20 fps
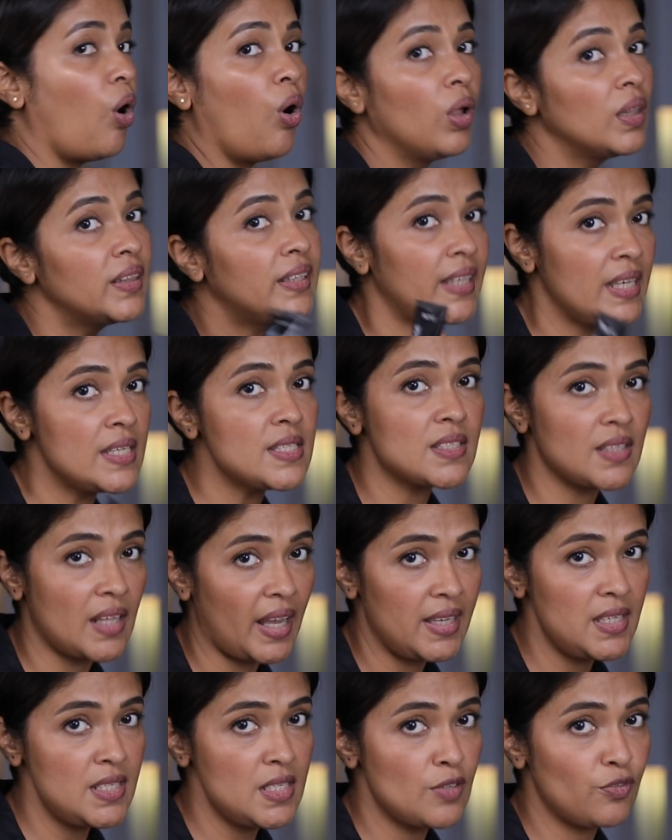all things
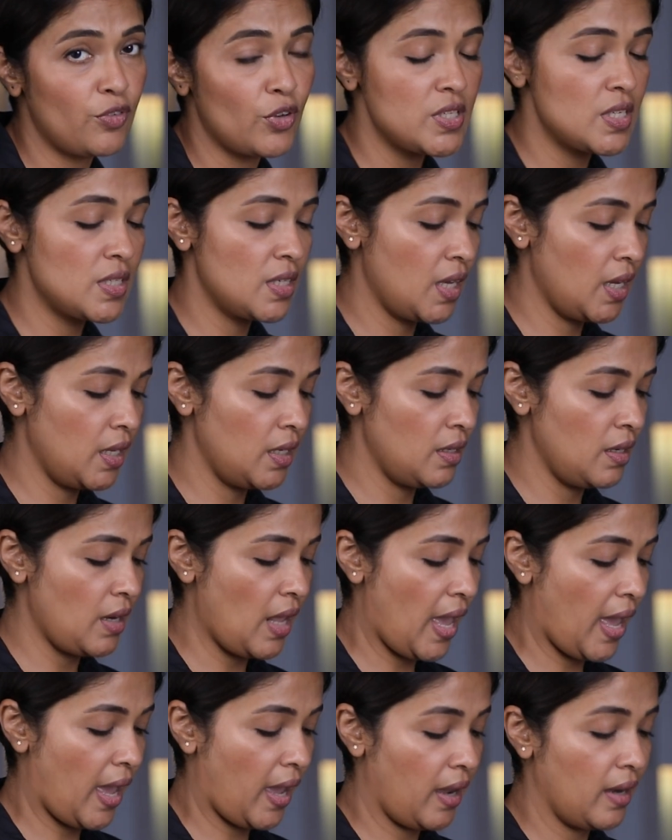nice for skin
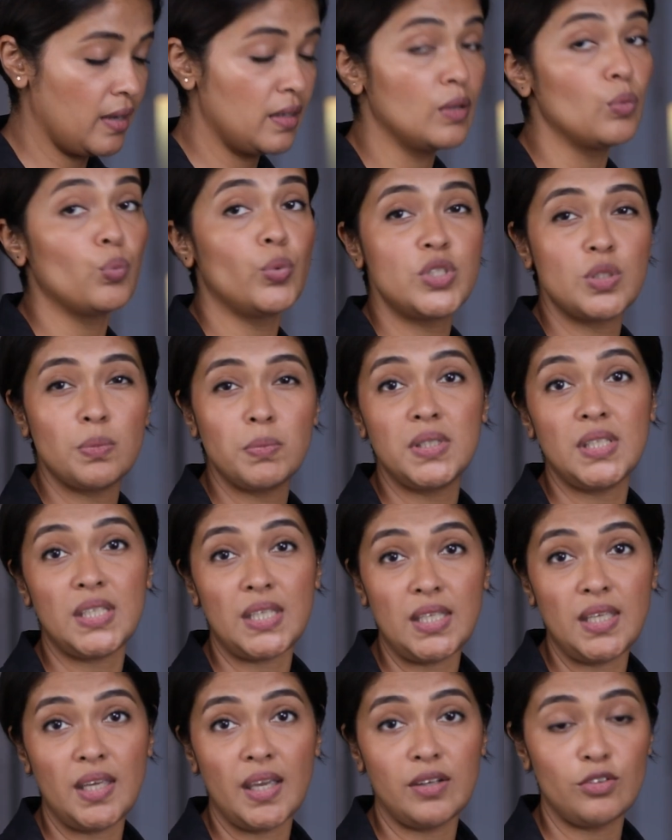and vitamin E